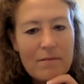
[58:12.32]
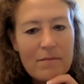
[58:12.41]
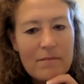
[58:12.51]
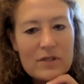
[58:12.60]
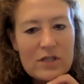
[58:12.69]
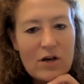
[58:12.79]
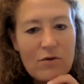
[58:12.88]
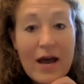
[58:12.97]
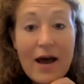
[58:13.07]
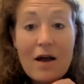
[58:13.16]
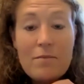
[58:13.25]
So
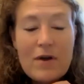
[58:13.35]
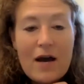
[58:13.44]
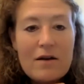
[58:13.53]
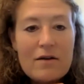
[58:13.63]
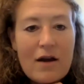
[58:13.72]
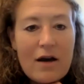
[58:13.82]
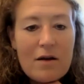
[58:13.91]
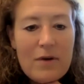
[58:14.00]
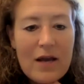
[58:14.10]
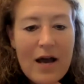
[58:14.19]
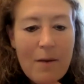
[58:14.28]
yeah, I'd
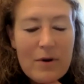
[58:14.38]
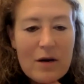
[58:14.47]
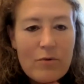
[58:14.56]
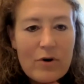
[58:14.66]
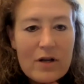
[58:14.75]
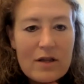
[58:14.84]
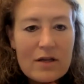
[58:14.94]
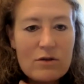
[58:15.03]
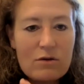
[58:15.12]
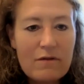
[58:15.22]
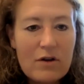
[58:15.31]
be happy to put the
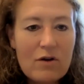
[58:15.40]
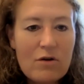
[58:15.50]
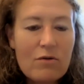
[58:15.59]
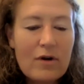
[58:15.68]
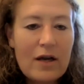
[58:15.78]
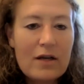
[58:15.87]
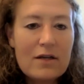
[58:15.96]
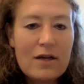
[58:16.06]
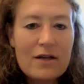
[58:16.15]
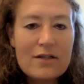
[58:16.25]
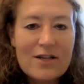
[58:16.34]
two of you
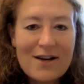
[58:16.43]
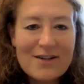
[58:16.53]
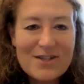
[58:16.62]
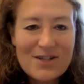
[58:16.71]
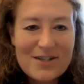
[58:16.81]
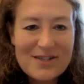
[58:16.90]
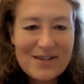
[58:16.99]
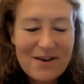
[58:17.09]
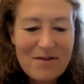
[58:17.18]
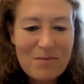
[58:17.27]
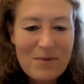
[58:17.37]
in touch. She's
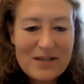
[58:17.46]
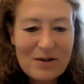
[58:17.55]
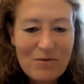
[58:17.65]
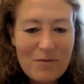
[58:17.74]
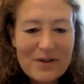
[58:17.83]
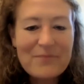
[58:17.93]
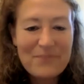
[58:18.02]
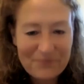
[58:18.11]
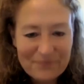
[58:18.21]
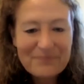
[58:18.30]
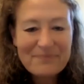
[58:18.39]
an amazing woman.
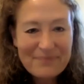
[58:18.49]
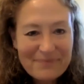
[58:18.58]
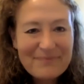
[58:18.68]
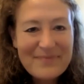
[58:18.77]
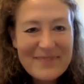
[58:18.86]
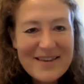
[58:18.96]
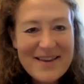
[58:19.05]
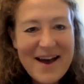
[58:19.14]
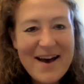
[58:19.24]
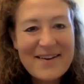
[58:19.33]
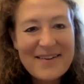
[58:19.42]
Yeah.